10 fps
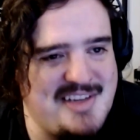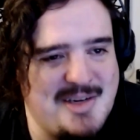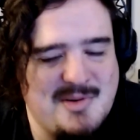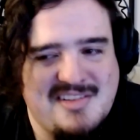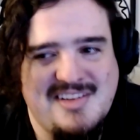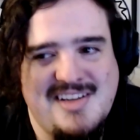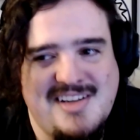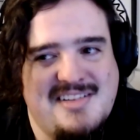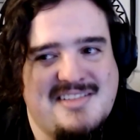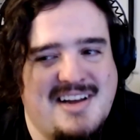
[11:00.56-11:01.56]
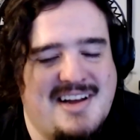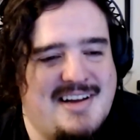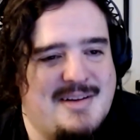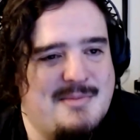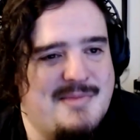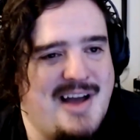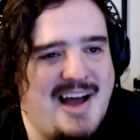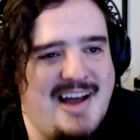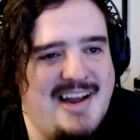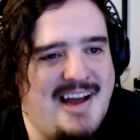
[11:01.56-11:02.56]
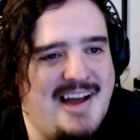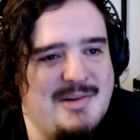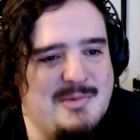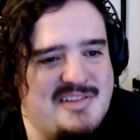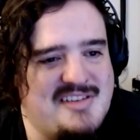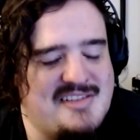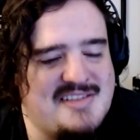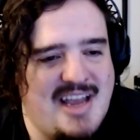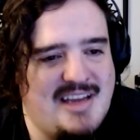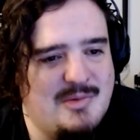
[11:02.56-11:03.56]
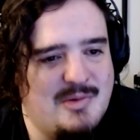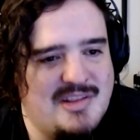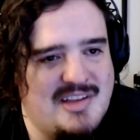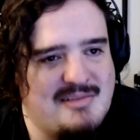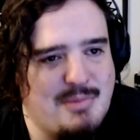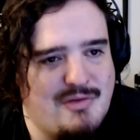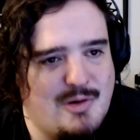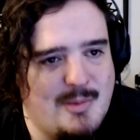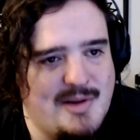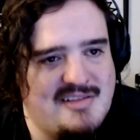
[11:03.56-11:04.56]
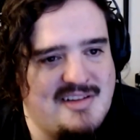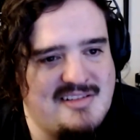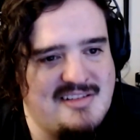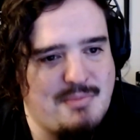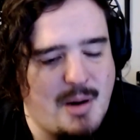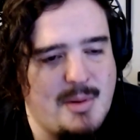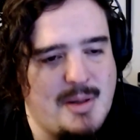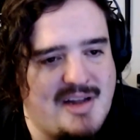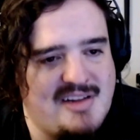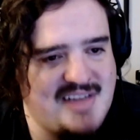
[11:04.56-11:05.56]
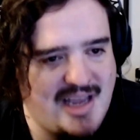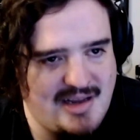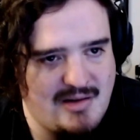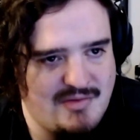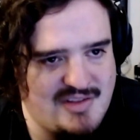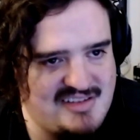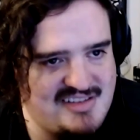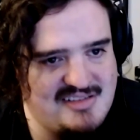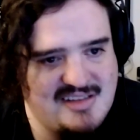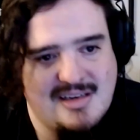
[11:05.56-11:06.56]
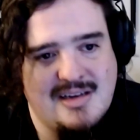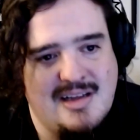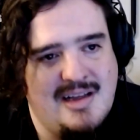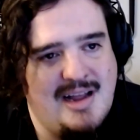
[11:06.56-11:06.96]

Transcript: sequences, I was just taken with this performance. This is probably my standout of the season.